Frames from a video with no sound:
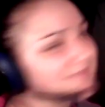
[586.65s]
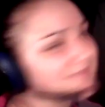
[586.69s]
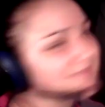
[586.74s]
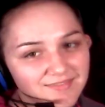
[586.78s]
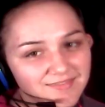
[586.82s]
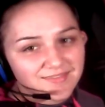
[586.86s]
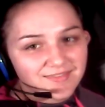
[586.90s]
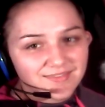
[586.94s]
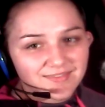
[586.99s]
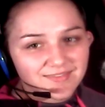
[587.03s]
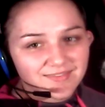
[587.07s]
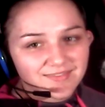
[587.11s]

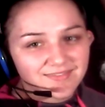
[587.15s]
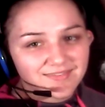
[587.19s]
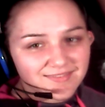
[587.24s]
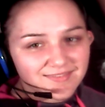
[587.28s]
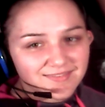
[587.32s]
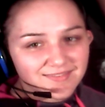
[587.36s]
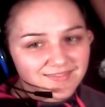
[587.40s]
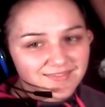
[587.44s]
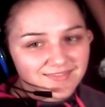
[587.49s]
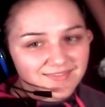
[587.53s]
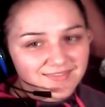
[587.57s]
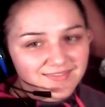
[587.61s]

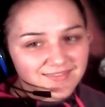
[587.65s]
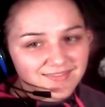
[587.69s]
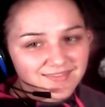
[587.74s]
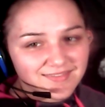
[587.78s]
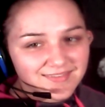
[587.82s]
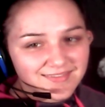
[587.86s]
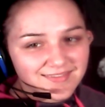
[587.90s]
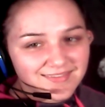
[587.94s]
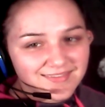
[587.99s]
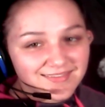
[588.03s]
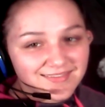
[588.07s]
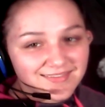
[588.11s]

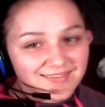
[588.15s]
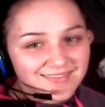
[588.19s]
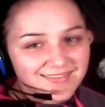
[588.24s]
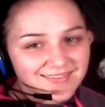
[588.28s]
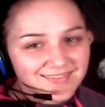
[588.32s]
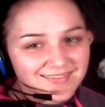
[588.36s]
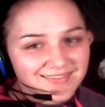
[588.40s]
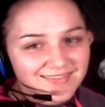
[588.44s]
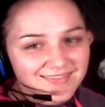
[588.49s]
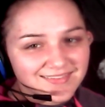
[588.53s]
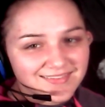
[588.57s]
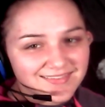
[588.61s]

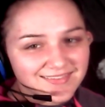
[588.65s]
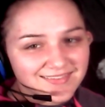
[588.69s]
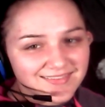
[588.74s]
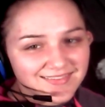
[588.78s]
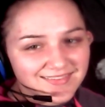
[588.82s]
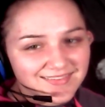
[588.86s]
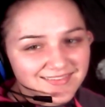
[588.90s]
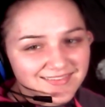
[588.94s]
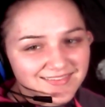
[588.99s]
(no one is talking)